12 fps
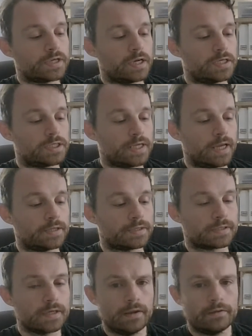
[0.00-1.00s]
to her
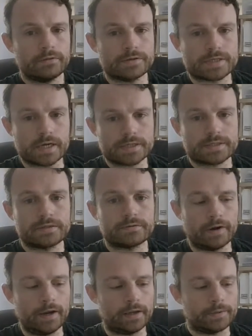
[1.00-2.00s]
shins. The dust
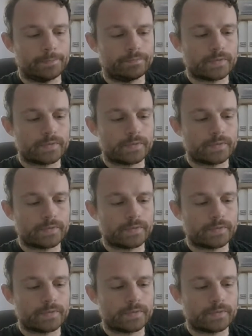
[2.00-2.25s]
drake.